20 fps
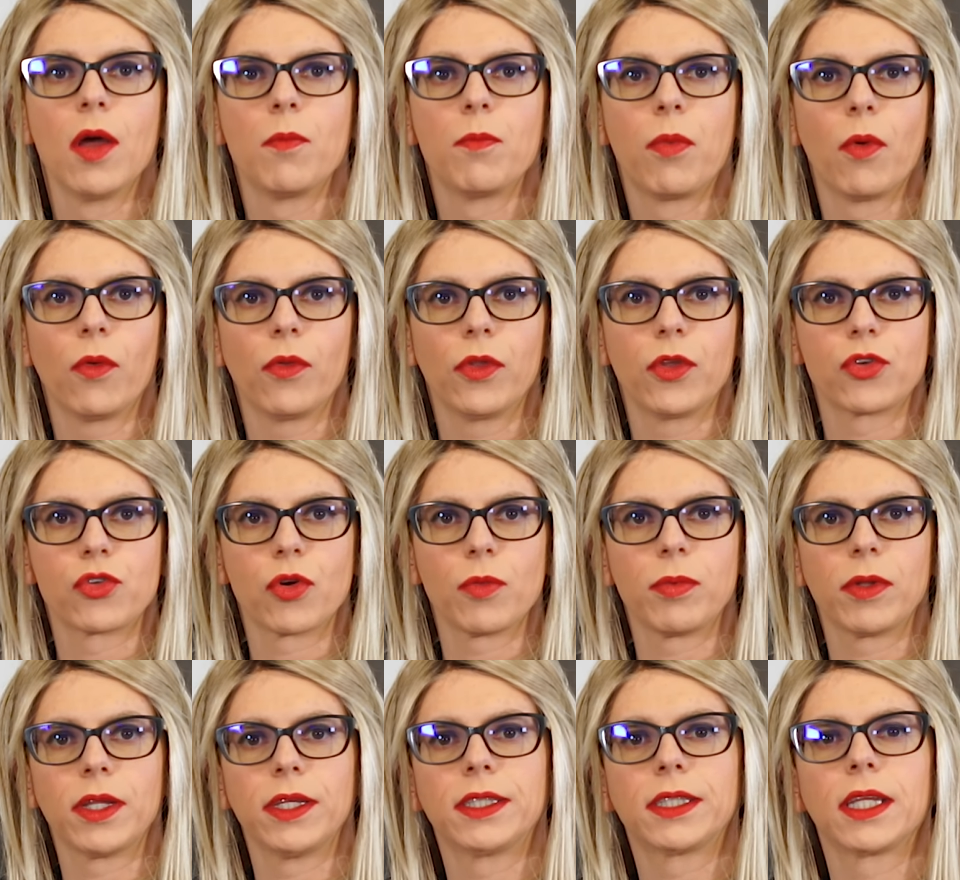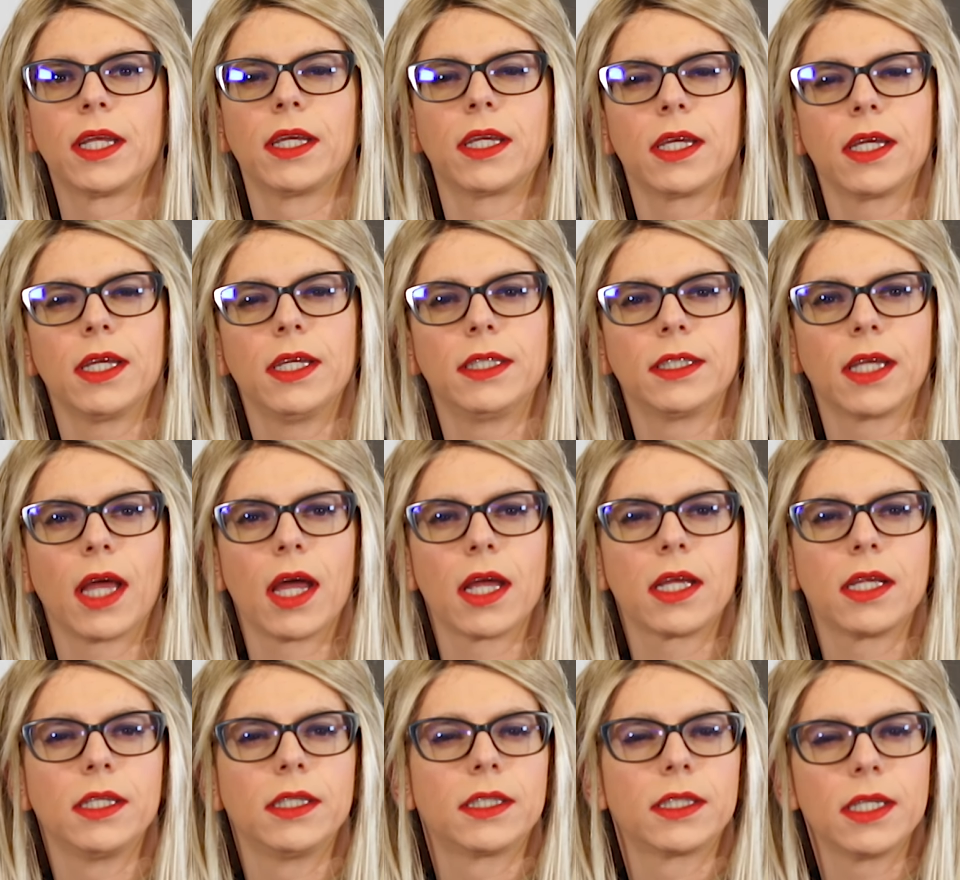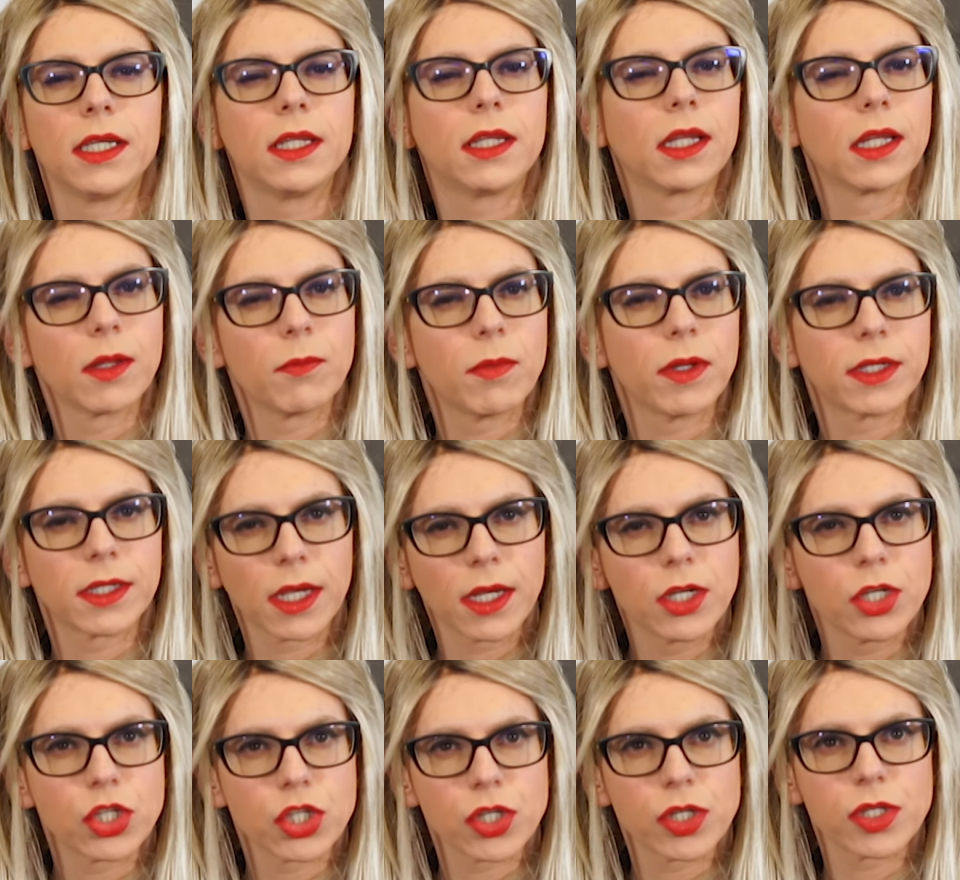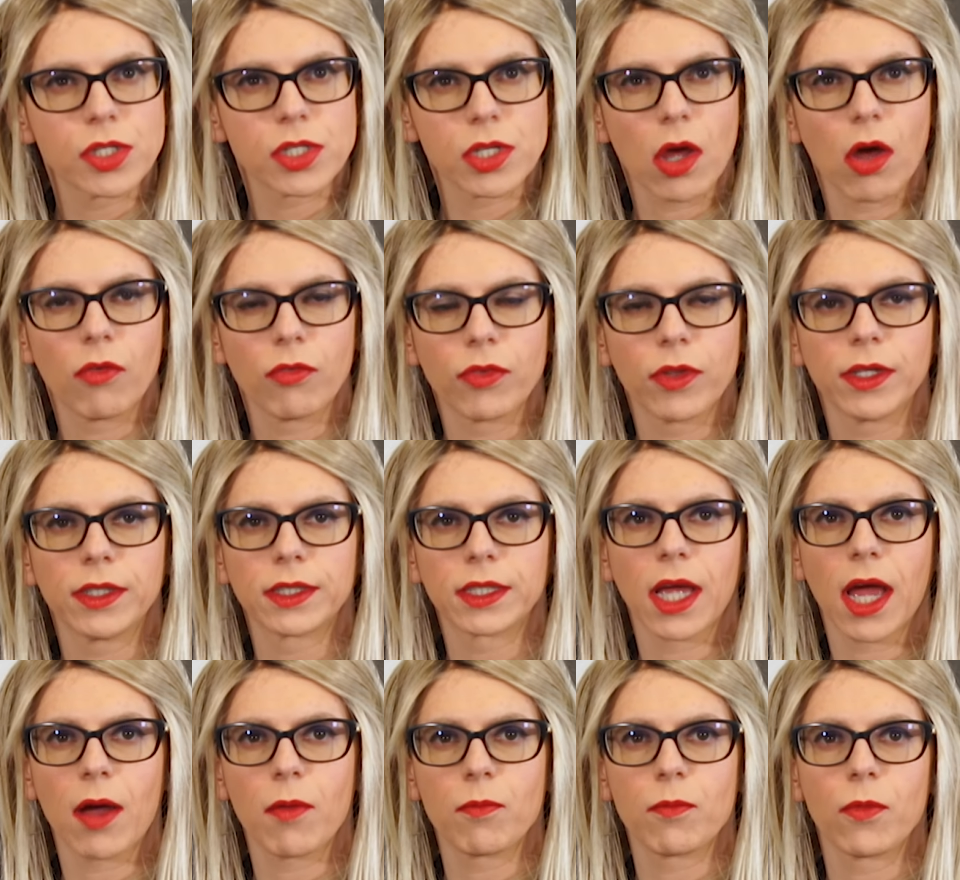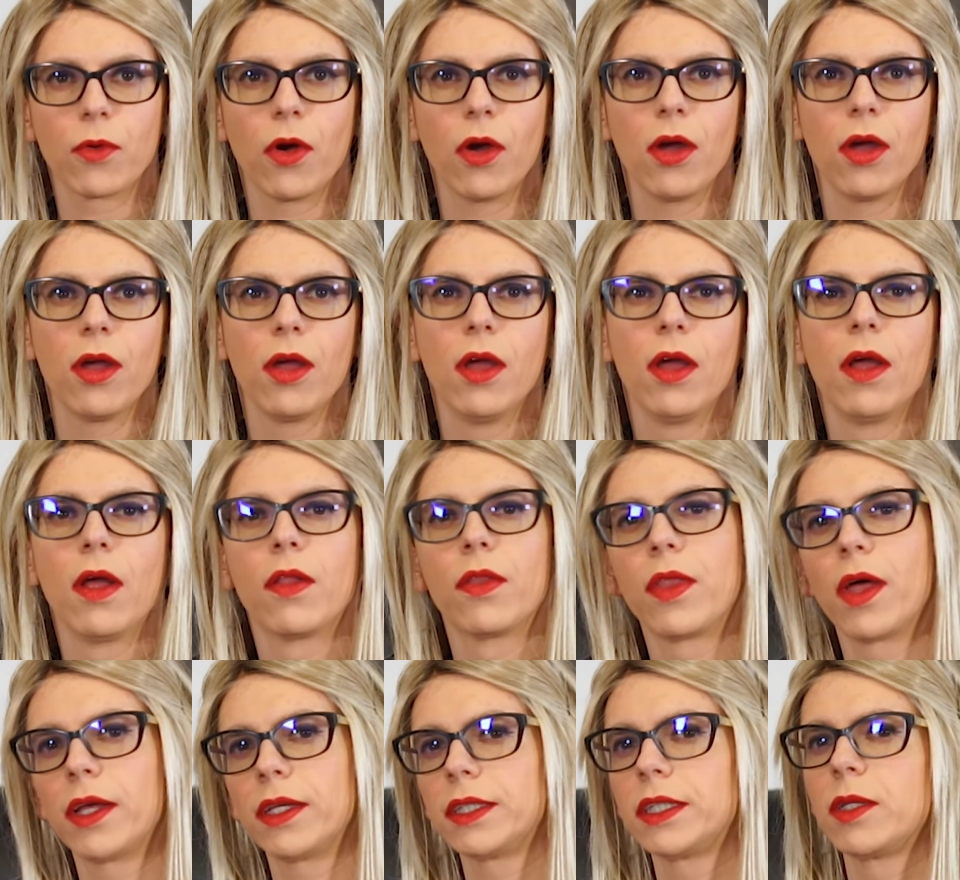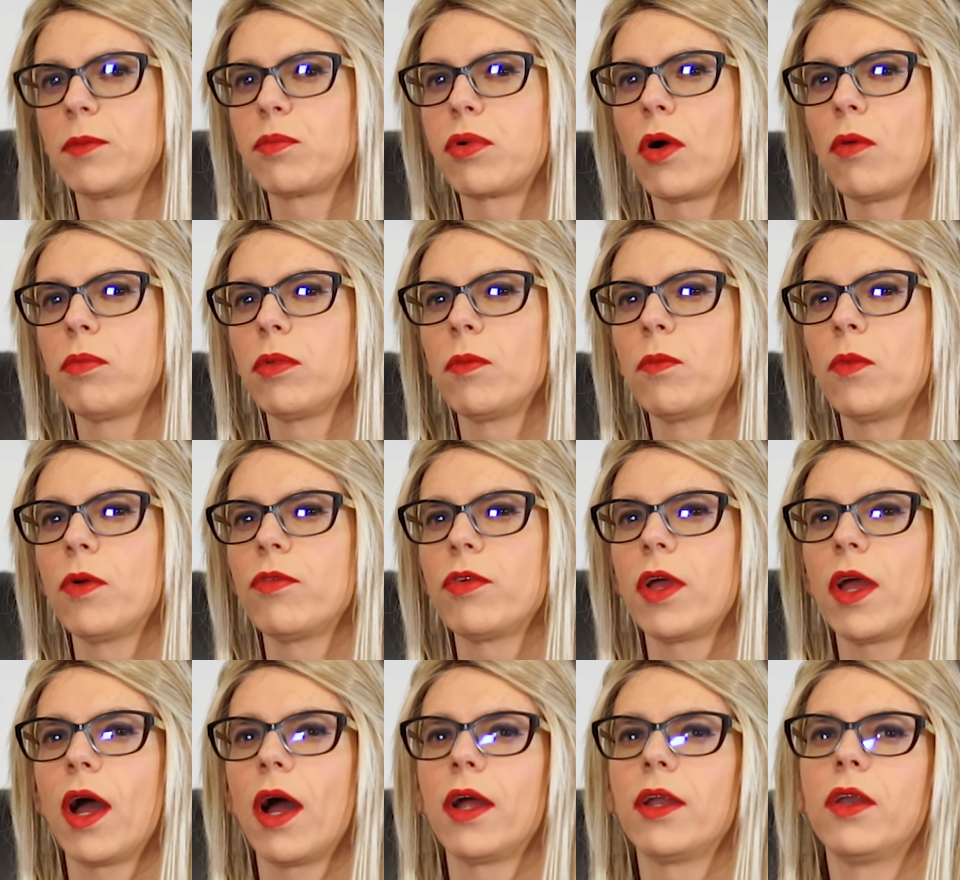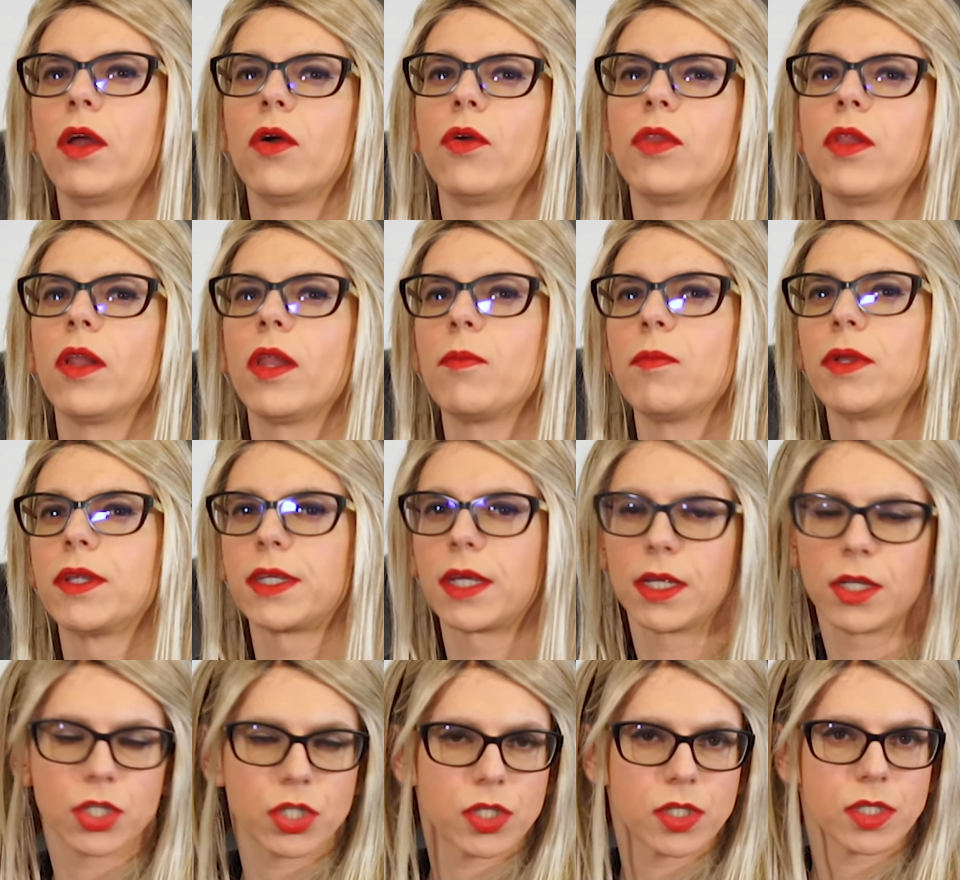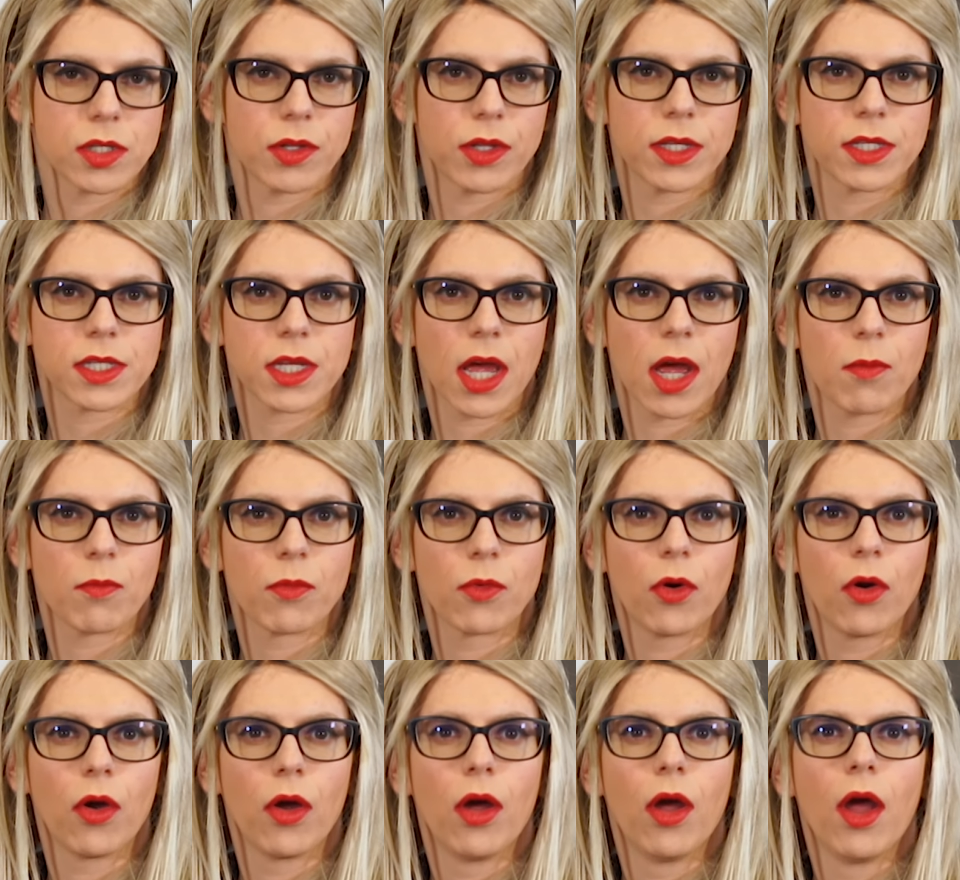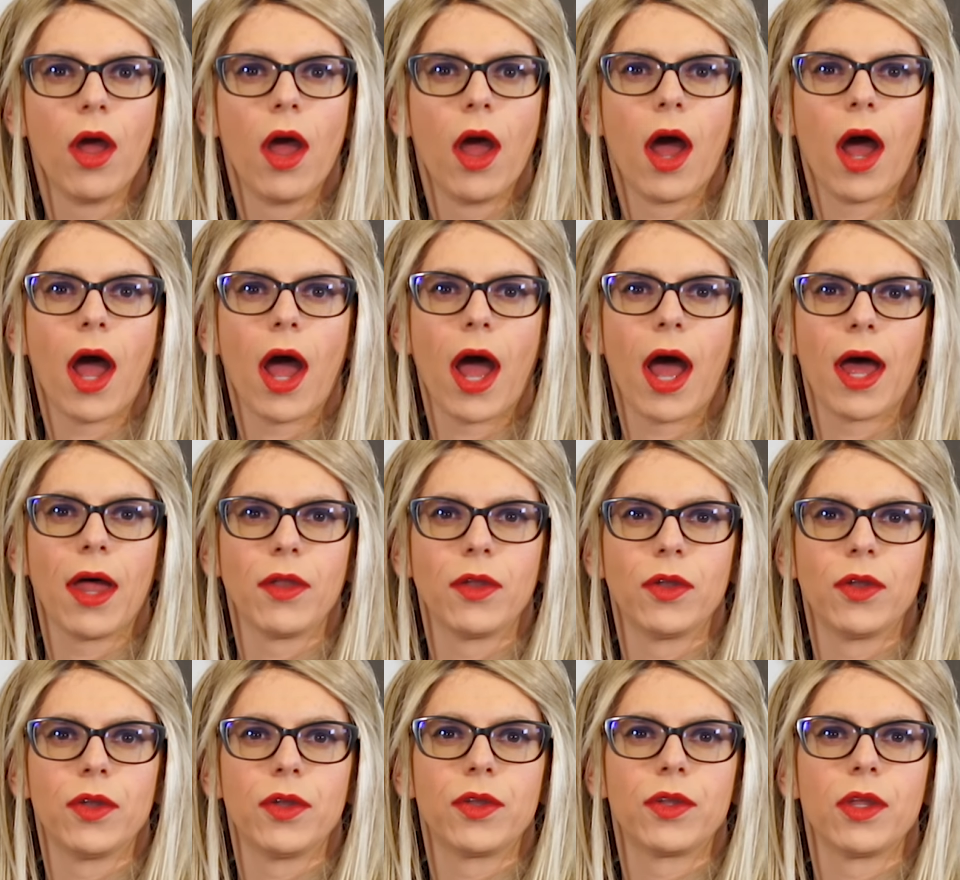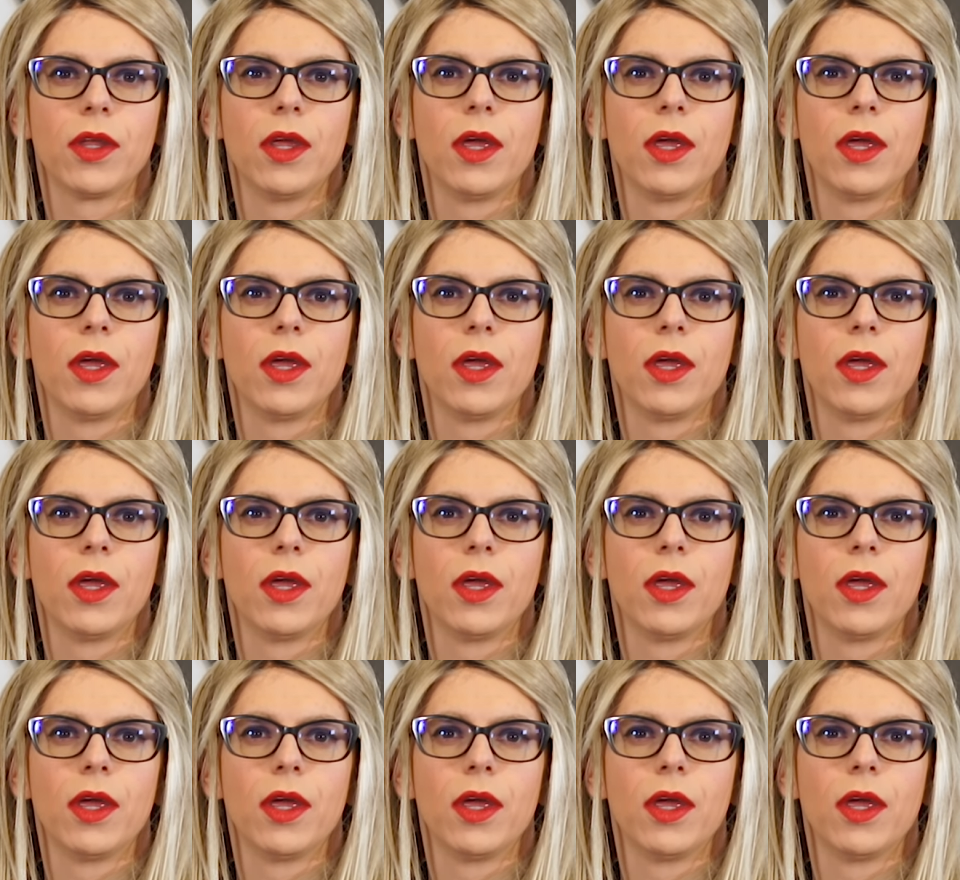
But the trouble is, like, I can see the limitations of this camera. That's the problem with it. I know the limitations of this camera, and